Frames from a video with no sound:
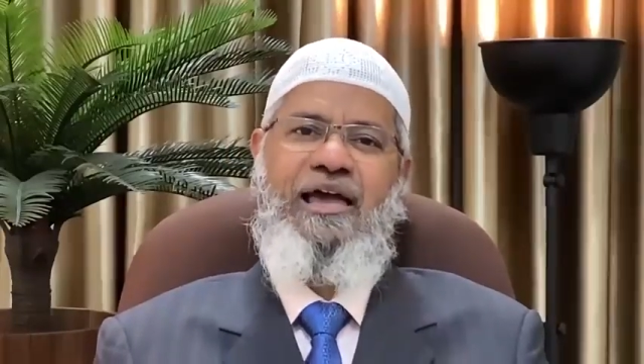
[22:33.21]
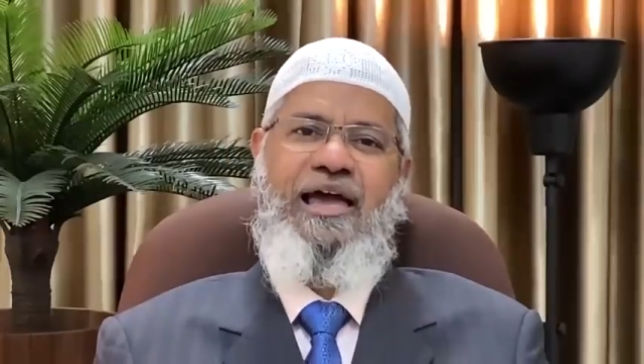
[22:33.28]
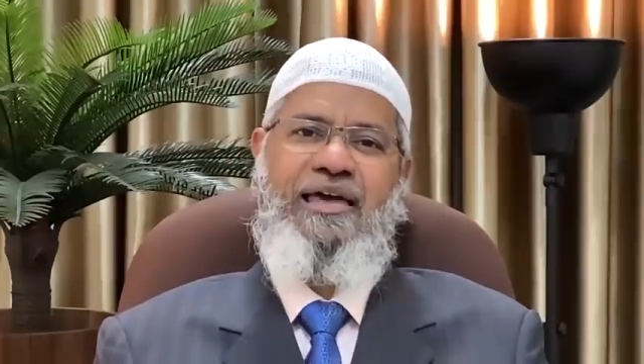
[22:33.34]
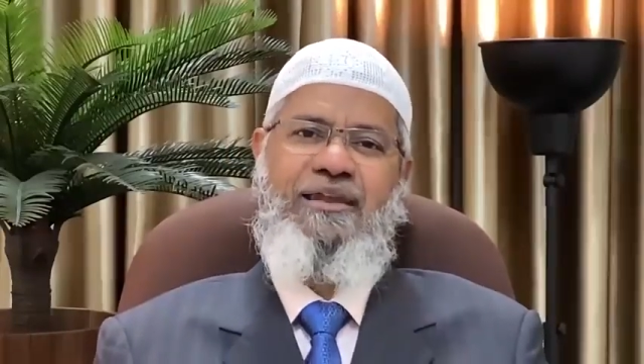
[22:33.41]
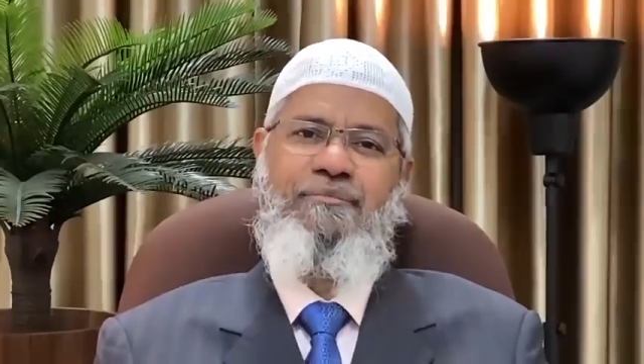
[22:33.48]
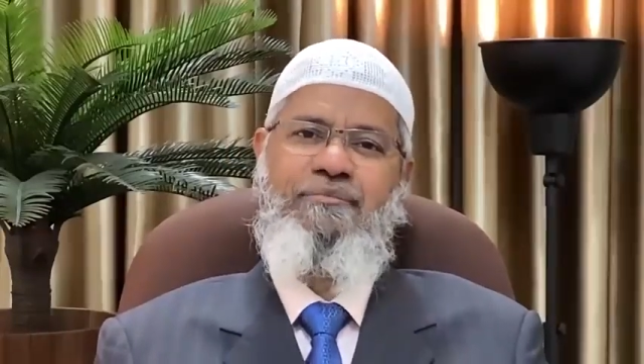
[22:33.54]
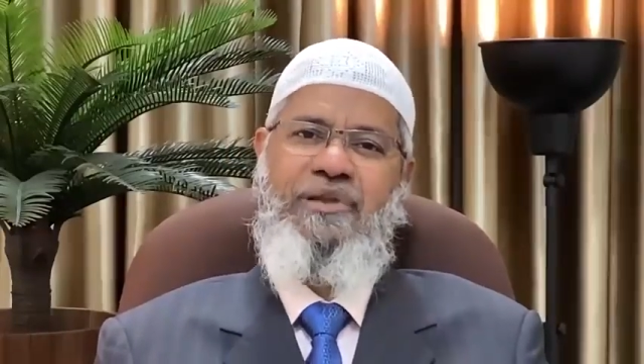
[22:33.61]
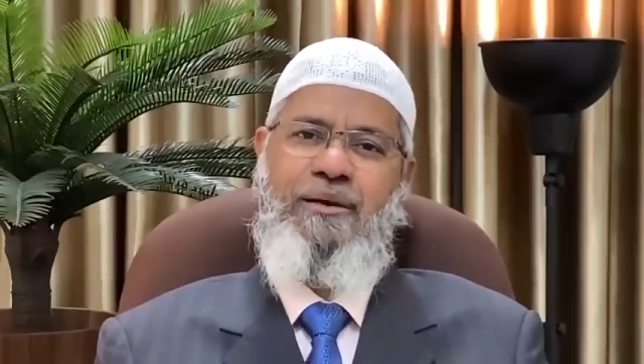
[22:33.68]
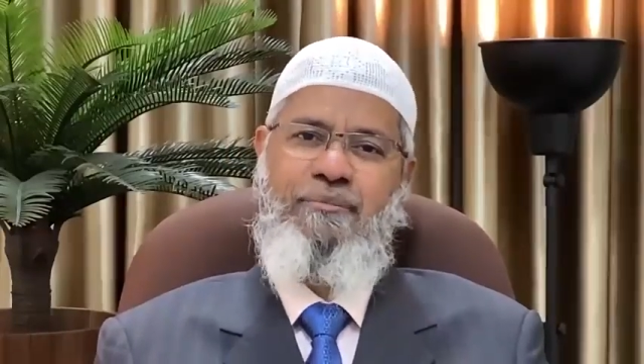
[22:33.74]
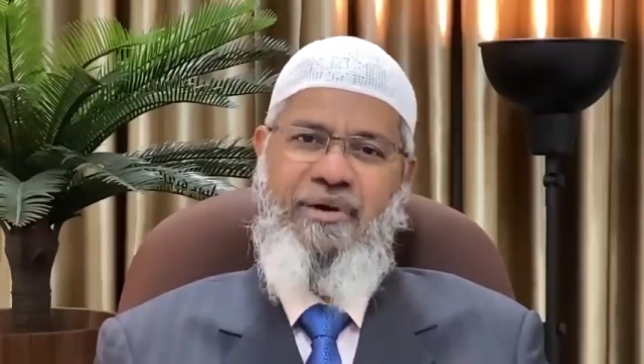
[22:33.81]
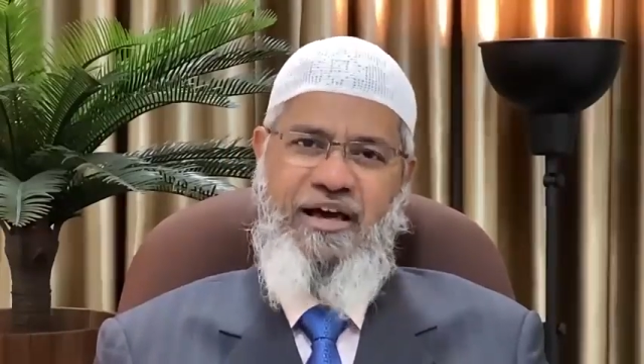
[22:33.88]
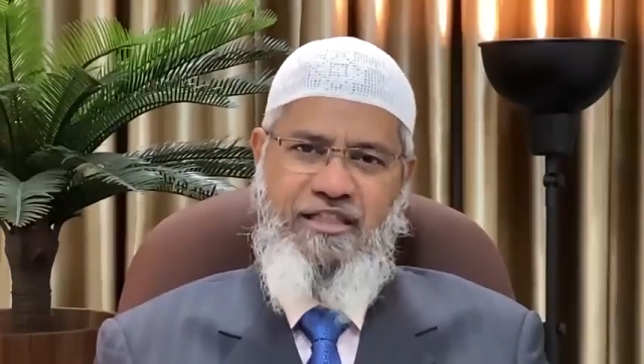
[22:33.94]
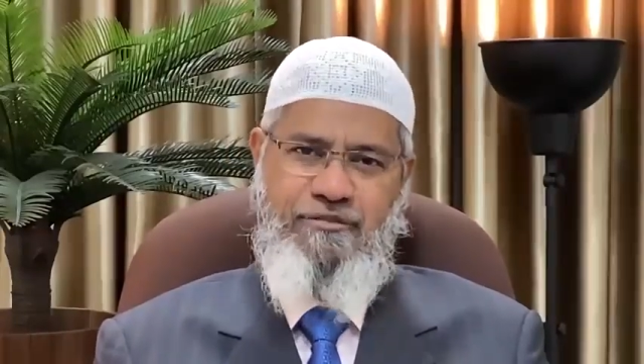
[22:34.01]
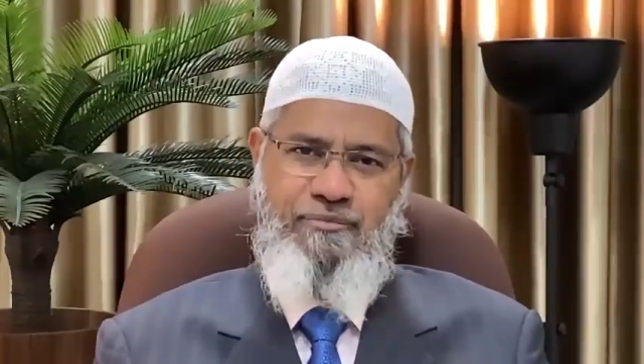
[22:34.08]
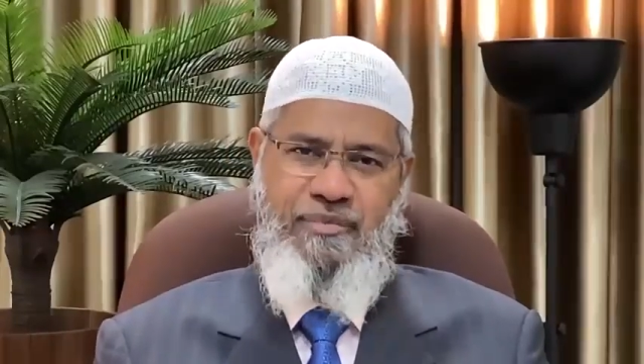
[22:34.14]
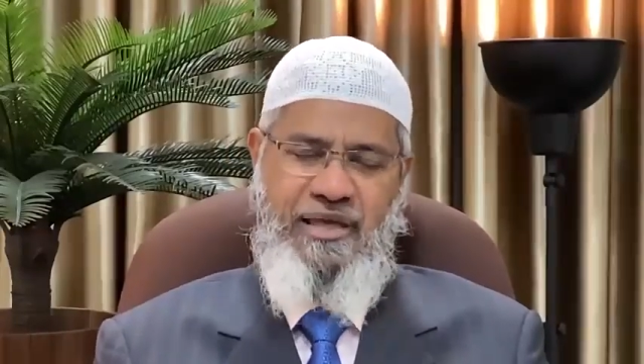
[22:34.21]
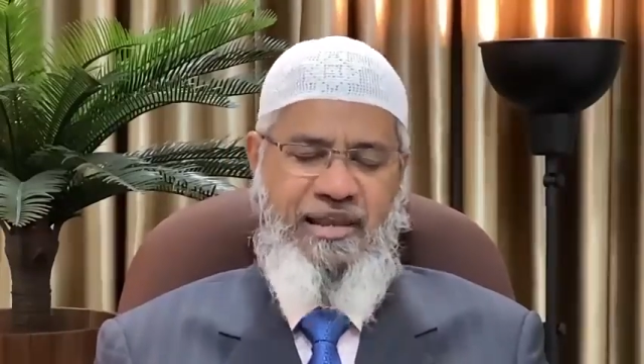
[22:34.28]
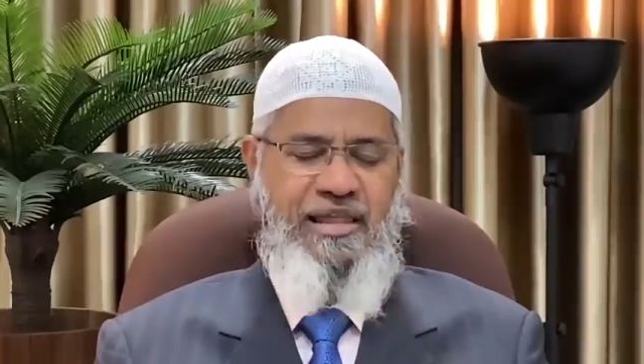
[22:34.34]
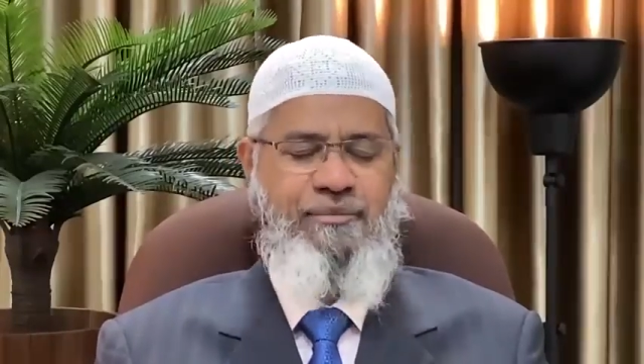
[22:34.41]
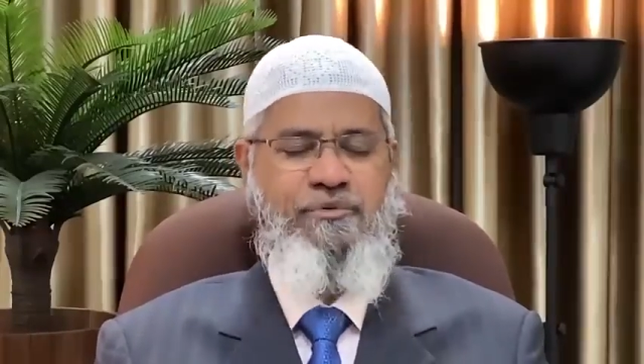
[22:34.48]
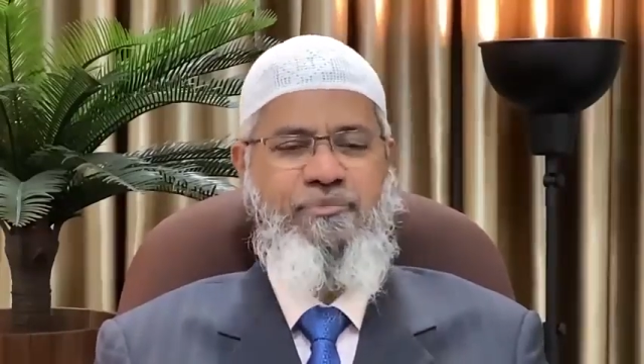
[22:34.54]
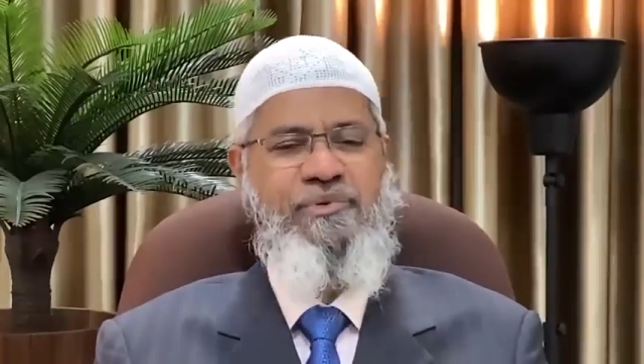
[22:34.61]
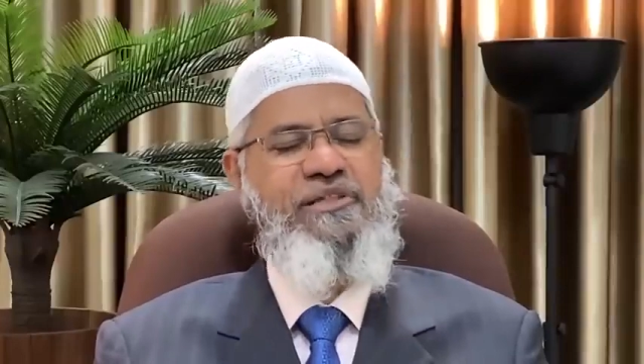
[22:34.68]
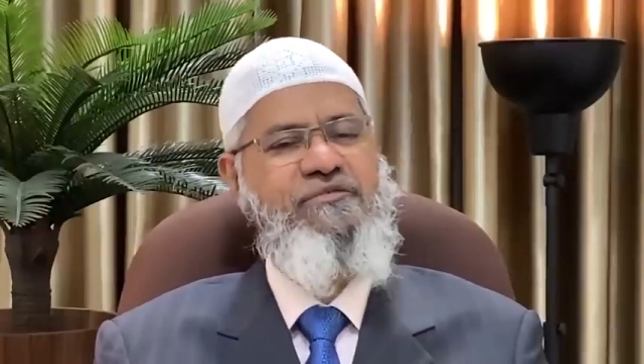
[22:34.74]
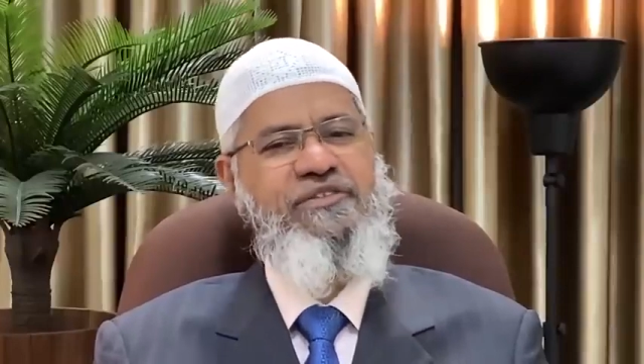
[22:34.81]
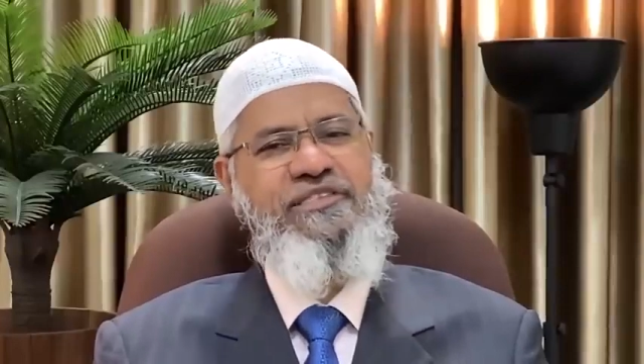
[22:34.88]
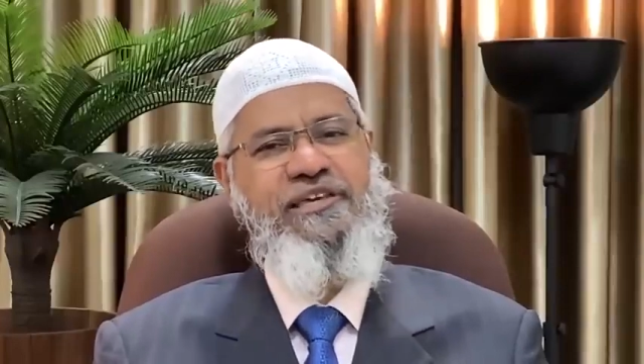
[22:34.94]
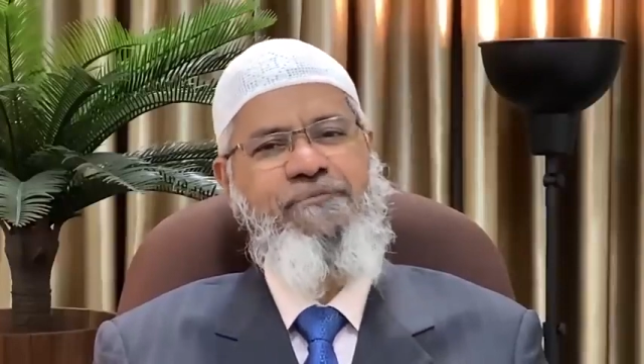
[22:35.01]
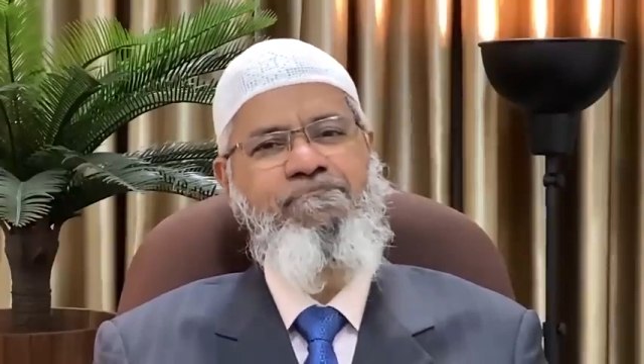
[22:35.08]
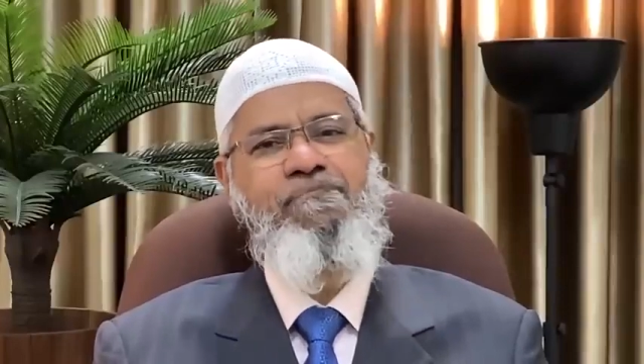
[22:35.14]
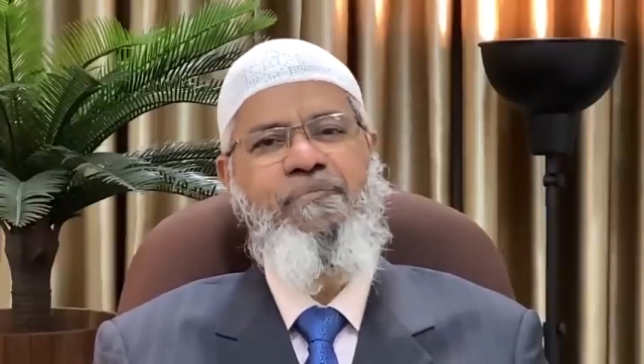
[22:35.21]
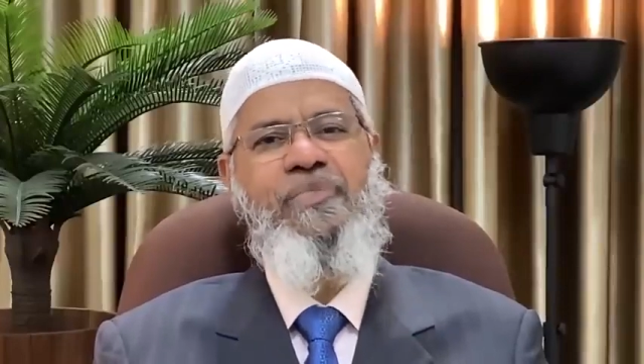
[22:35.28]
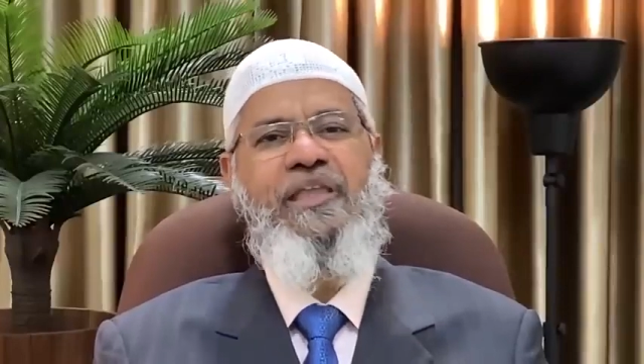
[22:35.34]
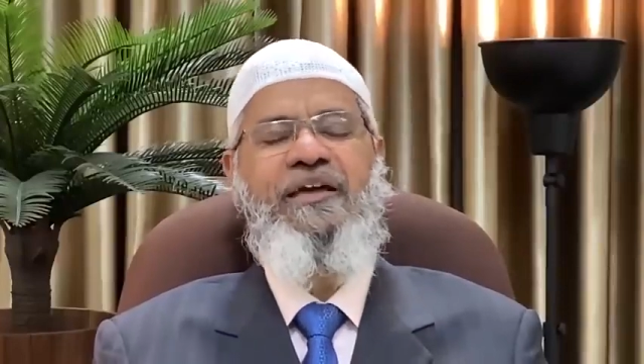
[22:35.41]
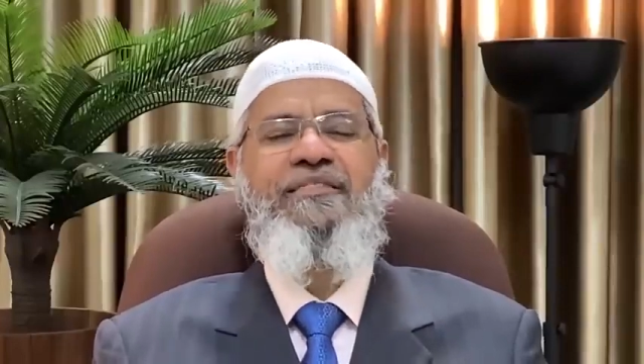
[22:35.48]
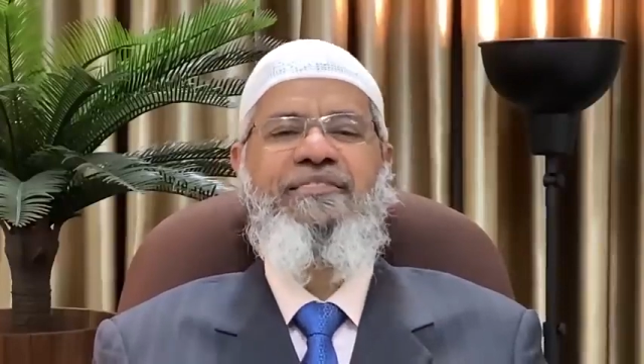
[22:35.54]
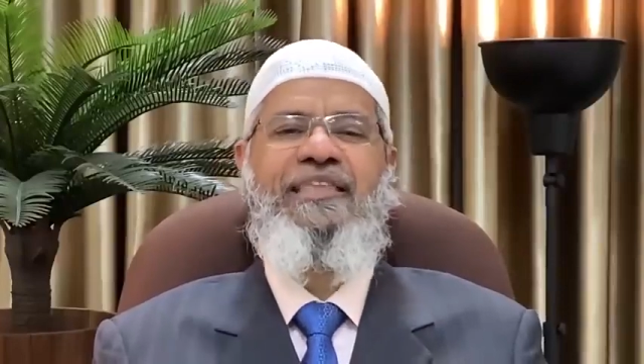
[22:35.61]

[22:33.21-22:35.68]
and Ibn Abbas, may Allah be pleased with him,